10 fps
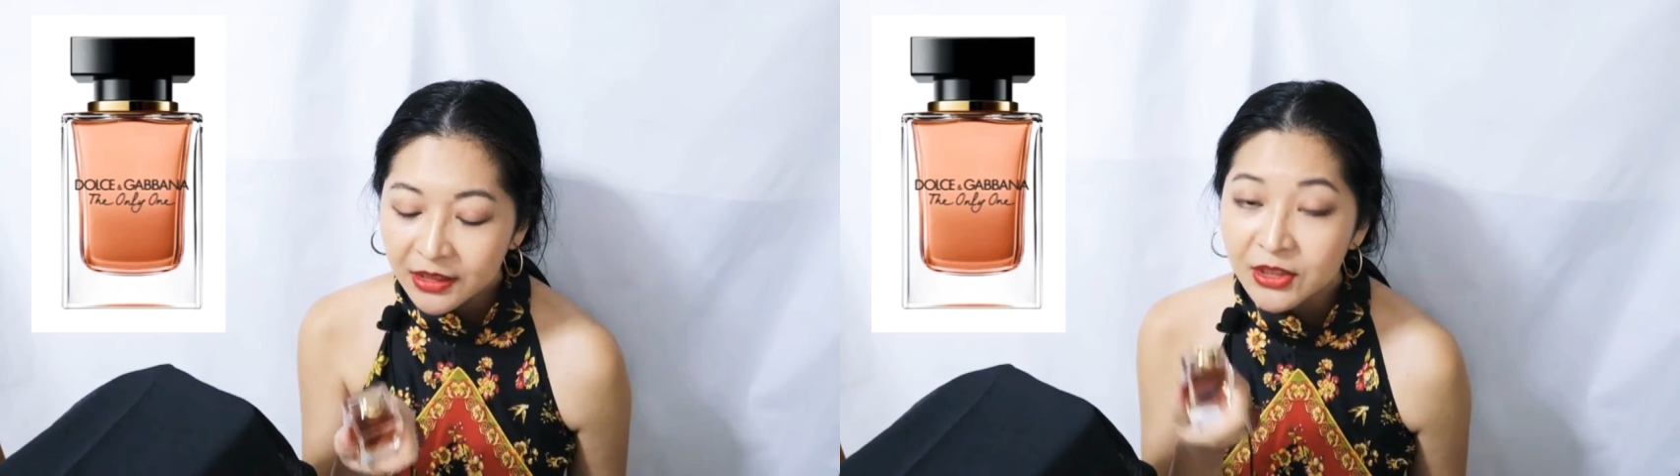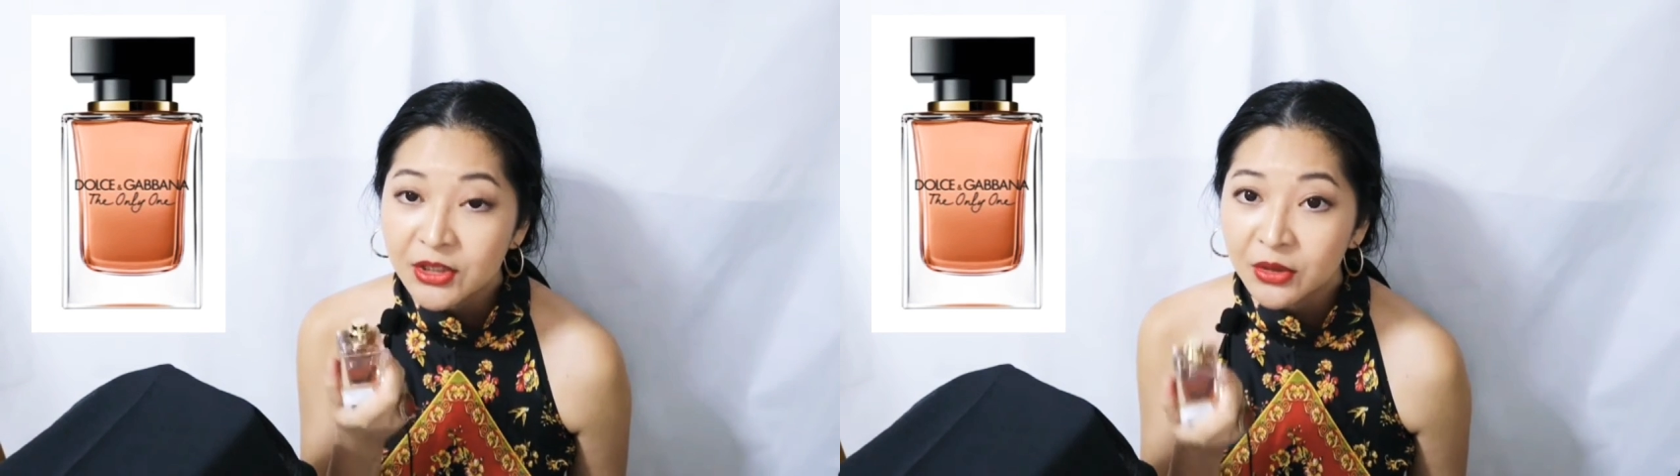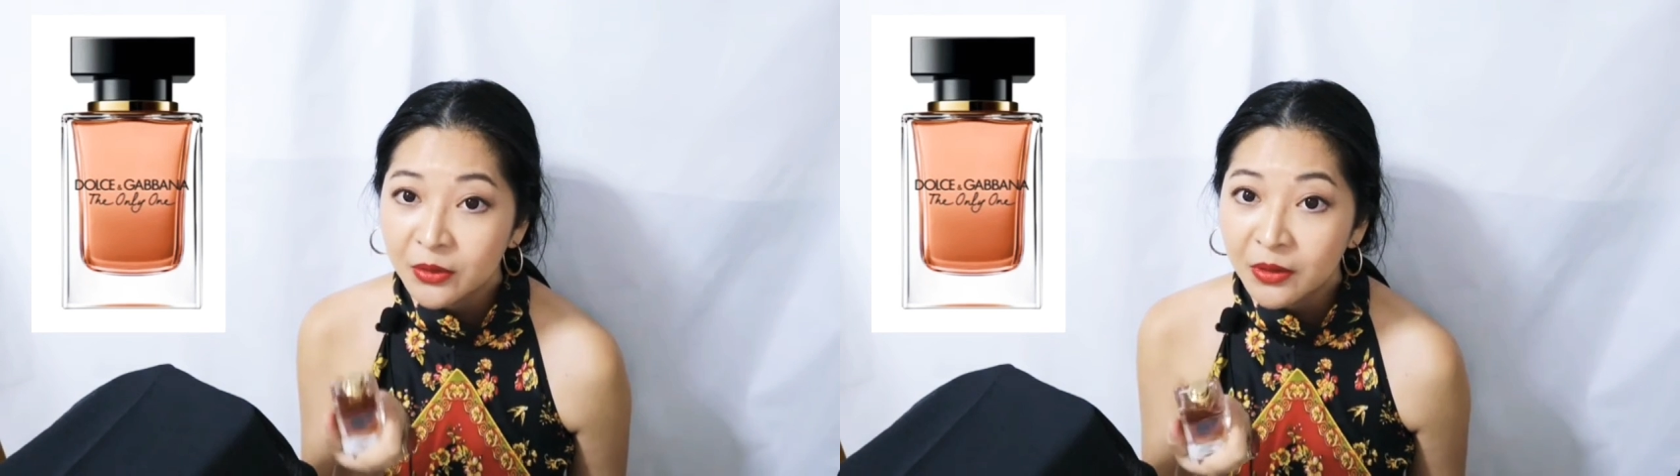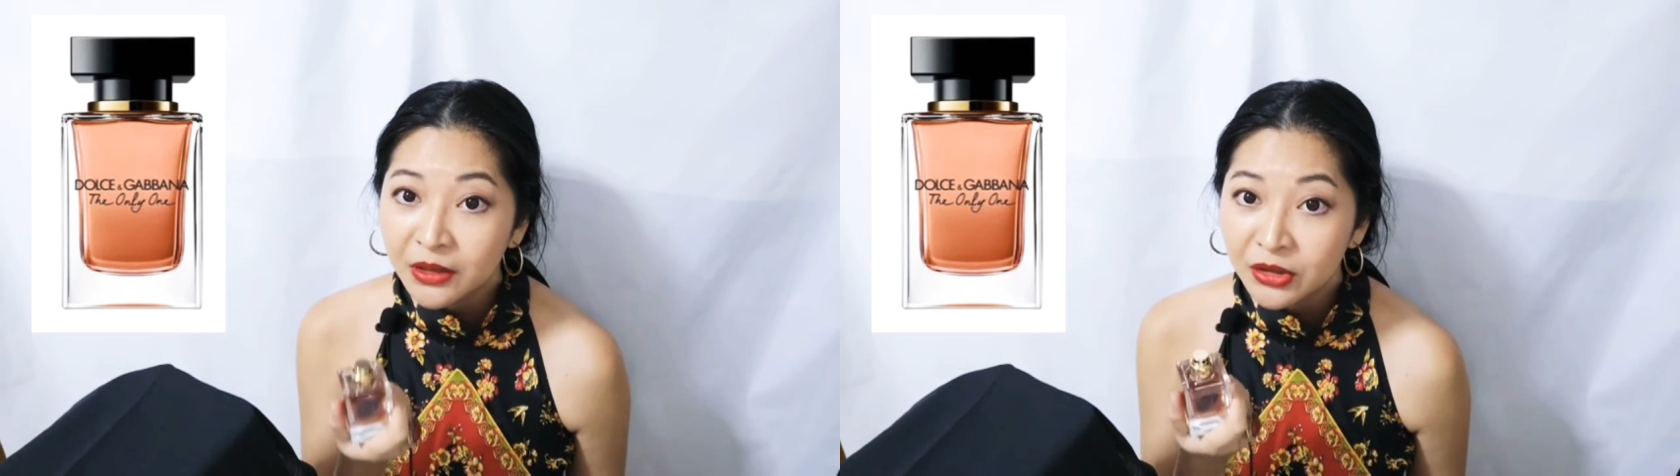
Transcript: so